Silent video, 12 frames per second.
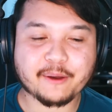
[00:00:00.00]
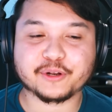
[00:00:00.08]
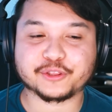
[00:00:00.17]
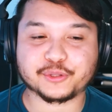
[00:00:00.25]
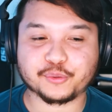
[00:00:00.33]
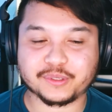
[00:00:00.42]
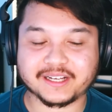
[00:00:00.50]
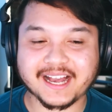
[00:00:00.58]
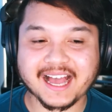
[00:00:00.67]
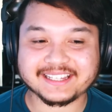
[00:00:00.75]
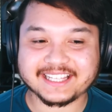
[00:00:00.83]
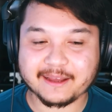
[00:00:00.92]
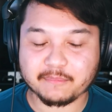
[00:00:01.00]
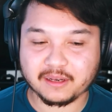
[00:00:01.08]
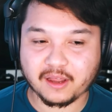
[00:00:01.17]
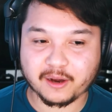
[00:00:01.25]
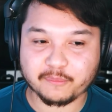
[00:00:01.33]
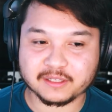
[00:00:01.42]
would have threw the goddamn
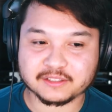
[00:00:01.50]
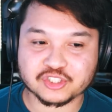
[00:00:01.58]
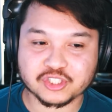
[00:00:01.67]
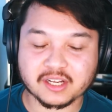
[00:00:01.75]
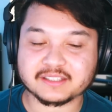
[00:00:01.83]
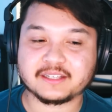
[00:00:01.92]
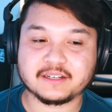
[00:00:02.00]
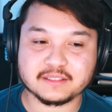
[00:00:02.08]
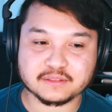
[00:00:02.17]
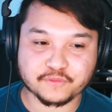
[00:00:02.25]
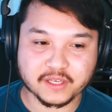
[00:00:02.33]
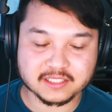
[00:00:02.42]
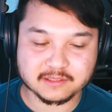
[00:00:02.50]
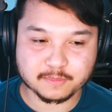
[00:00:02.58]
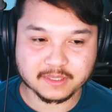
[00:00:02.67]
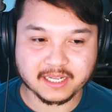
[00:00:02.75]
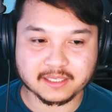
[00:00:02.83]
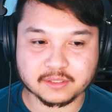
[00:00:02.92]
alarm and chucked it in his face and be
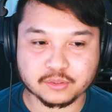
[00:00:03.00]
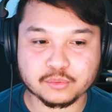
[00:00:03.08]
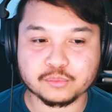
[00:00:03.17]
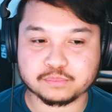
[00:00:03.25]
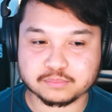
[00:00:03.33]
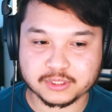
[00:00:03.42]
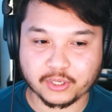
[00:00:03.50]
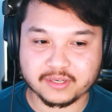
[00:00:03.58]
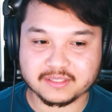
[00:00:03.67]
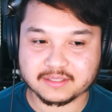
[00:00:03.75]
like, you turn this